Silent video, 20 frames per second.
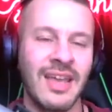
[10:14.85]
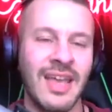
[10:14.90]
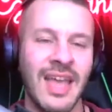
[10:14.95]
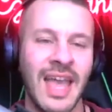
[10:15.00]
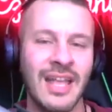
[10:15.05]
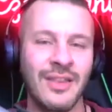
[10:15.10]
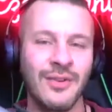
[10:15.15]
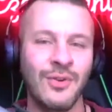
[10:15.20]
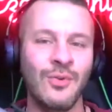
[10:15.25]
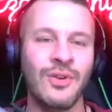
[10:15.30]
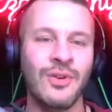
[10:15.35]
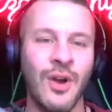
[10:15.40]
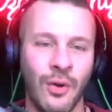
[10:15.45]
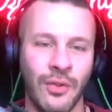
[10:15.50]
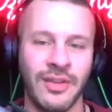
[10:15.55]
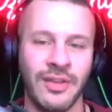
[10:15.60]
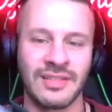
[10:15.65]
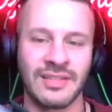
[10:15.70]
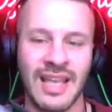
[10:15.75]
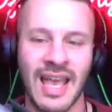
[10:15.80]
And you know
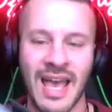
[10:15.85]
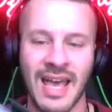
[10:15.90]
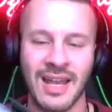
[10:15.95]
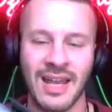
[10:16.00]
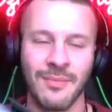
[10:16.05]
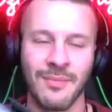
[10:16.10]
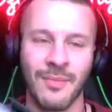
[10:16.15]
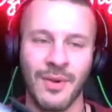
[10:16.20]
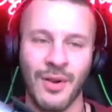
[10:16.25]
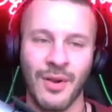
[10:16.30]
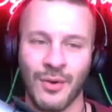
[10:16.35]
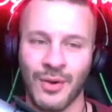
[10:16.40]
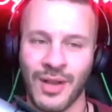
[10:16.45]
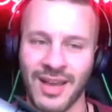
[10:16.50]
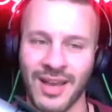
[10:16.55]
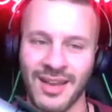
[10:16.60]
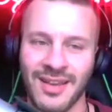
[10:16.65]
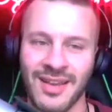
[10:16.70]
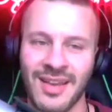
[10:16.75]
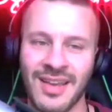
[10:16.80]
this, Adam.
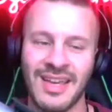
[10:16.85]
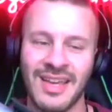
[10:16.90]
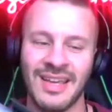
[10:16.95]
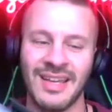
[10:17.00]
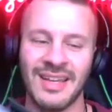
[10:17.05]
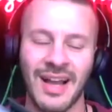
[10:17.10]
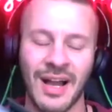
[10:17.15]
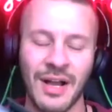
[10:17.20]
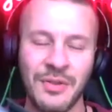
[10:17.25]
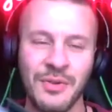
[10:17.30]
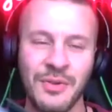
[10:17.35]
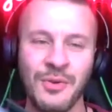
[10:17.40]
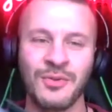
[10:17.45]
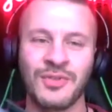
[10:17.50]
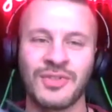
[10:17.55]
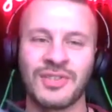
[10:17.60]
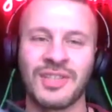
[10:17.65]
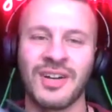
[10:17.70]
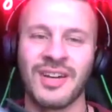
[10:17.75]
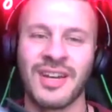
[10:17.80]
Okay, a new
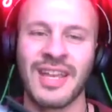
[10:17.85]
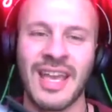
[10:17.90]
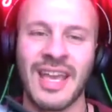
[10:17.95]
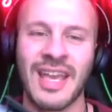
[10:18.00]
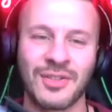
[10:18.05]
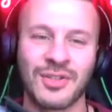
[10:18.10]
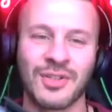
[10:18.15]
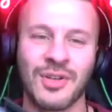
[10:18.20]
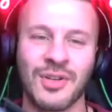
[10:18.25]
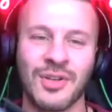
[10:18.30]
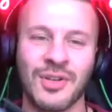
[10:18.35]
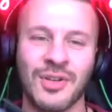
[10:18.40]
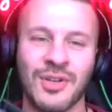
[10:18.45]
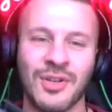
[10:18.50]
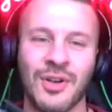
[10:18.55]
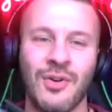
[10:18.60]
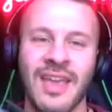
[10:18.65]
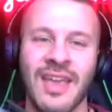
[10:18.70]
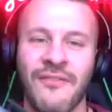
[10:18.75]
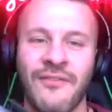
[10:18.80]
study has shown
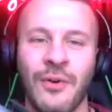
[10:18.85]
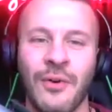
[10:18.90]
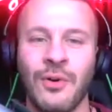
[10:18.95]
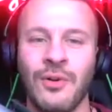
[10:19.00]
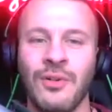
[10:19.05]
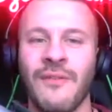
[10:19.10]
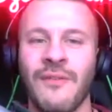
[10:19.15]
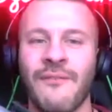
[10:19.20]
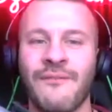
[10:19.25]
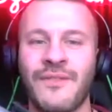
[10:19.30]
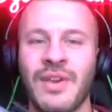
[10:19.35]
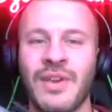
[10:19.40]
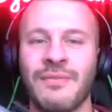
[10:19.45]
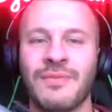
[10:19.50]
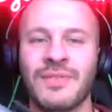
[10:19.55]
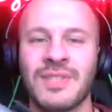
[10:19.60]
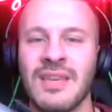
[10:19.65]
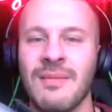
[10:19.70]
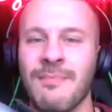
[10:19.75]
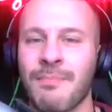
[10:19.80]
a full
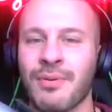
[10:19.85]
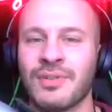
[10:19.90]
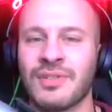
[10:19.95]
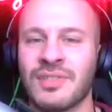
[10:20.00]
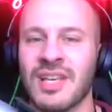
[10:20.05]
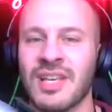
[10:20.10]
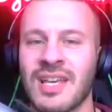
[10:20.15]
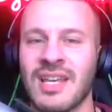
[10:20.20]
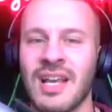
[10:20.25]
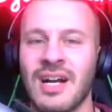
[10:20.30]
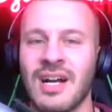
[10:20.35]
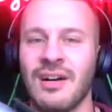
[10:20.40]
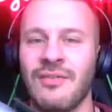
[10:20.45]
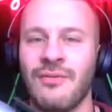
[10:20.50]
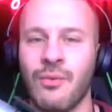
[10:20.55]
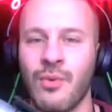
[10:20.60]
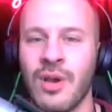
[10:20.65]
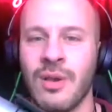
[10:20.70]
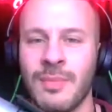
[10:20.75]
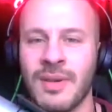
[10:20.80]
fifteen percent
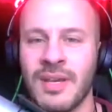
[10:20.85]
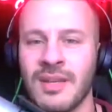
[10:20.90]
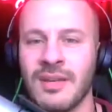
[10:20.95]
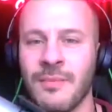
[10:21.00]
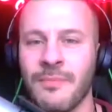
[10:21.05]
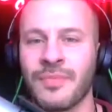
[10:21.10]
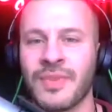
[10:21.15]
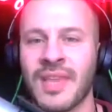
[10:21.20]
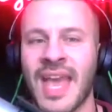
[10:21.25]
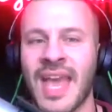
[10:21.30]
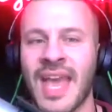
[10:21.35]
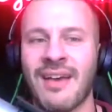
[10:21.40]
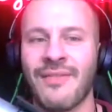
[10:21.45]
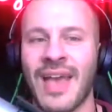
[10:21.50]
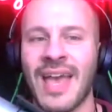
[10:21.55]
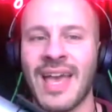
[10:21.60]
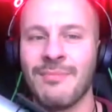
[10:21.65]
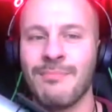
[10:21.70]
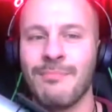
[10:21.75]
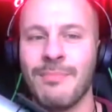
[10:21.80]
of women have
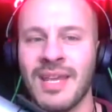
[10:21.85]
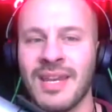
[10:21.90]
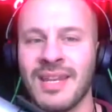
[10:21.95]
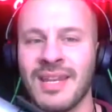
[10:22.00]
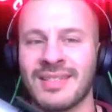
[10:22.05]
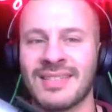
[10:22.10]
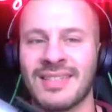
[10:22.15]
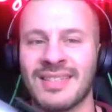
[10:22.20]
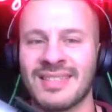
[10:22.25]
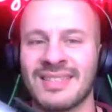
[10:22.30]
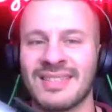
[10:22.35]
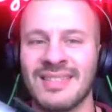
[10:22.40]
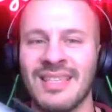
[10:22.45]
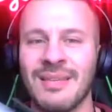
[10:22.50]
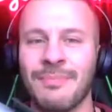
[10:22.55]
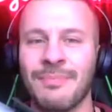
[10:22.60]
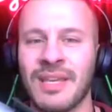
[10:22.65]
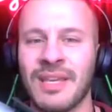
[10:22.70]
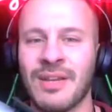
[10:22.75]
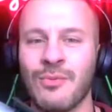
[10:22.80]
admitted to
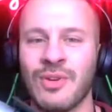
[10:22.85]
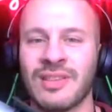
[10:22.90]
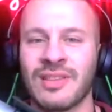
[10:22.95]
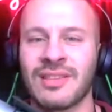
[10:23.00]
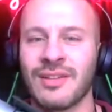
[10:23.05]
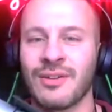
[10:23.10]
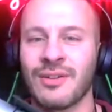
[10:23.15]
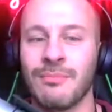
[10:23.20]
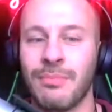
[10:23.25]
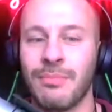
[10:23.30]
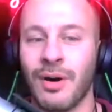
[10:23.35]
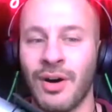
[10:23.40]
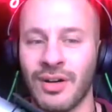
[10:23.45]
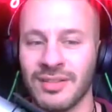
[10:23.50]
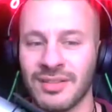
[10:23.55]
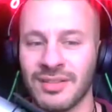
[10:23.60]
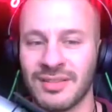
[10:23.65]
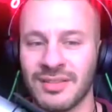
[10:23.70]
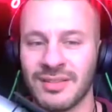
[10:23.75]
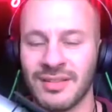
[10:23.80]
sleeping with their
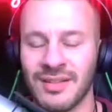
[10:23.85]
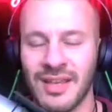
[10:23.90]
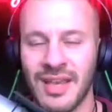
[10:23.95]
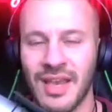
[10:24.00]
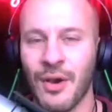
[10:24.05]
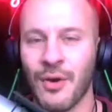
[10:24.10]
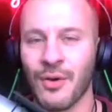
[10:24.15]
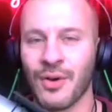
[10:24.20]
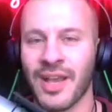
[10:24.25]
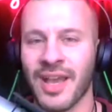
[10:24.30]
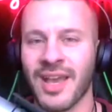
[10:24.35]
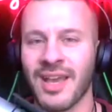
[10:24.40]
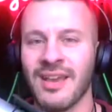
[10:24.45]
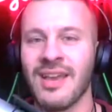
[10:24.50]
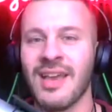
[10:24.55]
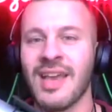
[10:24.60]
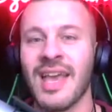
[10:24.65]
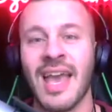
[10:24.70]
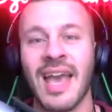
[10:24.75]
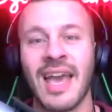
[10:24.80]
boss. Okay,
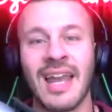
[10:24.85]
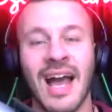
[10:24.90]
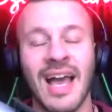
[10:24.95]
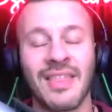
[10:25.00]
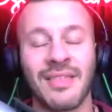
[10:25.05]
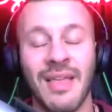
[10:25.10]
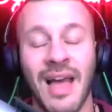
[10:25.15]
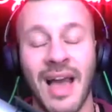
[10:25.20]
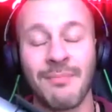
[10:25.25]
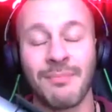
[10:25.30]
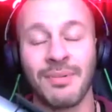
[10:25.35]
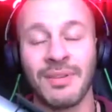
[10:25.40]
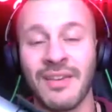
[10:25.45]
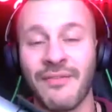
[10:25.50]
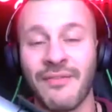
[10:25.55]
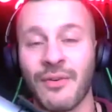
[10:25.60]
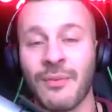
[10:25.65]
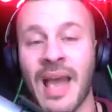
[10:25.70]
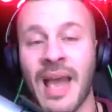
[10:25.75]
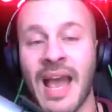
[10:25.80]
and I I believe
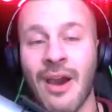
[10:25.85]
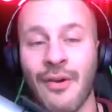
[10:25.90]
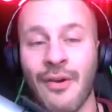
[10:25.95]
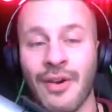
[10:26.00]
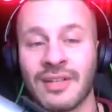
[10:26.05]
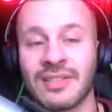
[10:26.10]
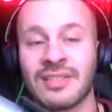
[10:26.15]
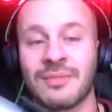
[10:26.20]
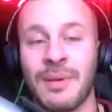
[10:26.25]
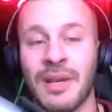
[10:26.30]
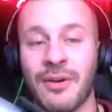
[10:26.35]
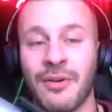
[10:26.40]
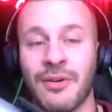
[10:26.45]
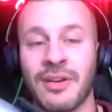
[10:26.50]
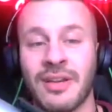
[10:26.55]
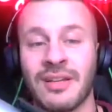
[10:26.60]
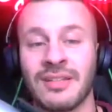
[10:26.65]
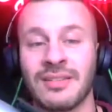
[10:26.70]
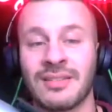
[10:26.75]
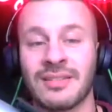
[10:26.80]
from our
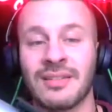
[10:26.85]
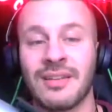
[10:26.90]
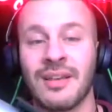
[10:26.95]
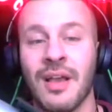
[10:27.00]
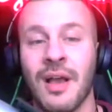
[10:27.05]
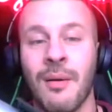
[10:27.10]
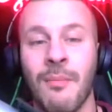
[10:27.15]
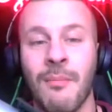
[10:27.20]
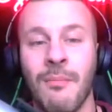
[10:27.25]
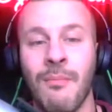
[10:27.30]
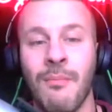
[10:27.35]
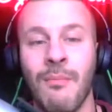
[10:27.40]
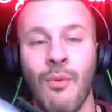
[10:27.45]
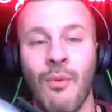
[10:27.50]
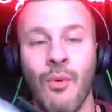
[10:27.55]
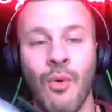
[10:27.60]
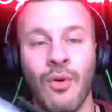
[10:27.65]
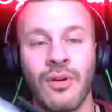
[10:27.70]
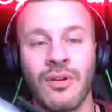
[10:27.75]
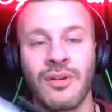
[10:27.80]
experience,
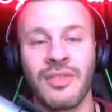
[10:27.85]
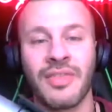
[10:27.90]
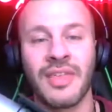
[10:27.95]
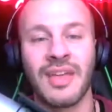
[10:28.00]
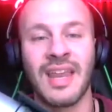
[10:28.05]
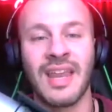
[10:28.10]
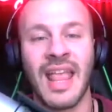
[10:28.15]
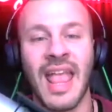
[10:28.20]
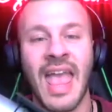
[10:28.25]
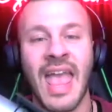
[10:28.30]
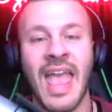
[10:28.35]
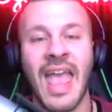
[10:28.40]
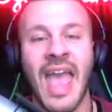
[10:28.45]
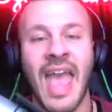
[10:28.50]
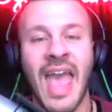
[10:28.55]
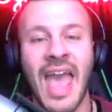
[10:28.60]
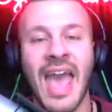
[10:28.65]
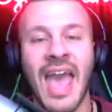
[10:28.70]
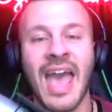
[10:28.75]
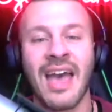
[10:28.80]
more than
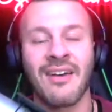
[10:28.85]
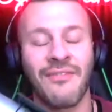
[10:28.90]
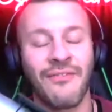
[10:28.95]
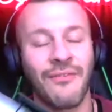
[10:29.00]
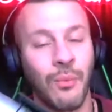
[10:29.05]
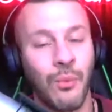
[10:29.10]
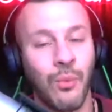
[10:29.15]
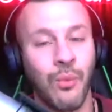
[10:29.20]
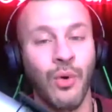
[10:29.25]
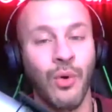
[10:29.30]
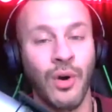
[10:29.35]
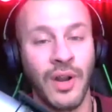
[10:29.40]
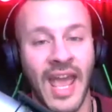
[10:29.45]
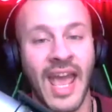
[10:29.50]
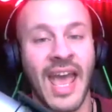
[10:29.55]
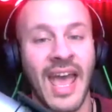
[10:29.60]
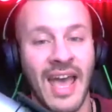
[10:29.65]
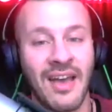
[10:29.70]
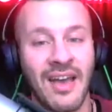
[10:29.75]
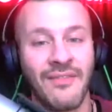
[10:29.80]
half would
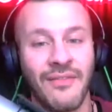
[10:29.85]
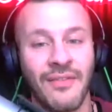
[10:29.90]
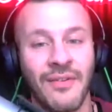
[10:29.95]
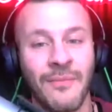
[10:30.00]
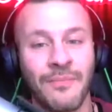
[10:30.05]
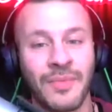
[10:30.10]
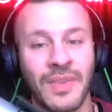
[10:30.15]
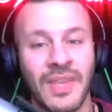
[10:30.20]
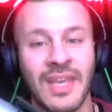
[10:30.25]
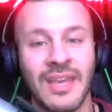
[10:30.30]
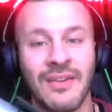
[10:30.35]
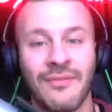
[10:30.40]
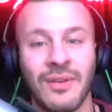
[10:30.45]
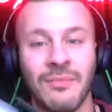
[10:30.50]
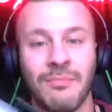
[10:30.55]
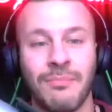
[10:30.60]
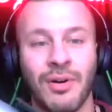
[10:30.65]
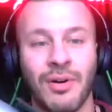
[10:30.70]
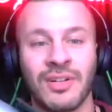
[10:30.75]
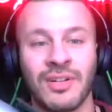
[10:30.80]
have if the
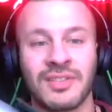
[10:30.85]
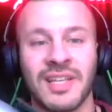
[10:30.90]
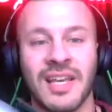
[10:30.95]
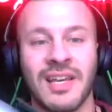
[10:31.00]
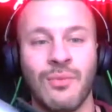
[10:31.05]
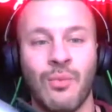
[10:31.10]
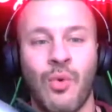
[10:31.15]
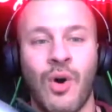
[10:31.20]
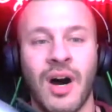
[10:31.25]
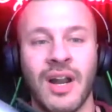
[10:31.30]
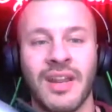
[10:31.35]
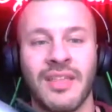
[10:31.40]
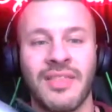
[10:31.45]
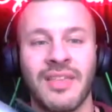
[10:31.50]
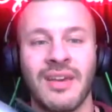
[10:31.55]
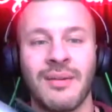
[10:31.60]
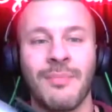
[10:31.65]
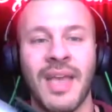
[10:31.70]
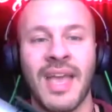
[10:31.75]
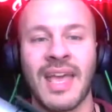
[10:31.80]
boss had wanted
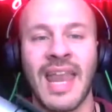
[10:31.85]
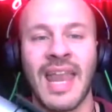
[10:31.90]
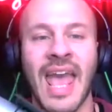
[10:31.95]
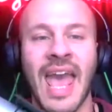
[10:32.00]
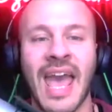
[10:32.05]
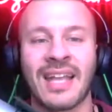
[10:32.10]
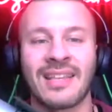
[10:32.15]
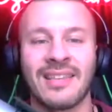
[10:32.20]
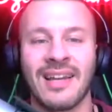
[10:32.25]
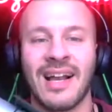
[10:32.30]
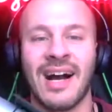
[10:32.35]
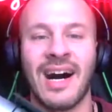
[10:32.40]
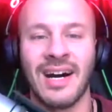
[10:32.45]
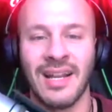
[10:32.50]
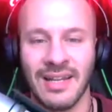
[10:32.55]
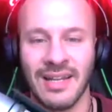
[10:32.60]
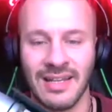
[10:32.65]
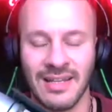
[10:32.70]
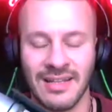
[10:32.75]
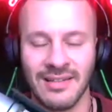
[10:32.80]
them and acted
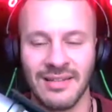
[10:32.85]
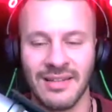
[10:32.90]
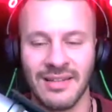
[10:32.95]
on it.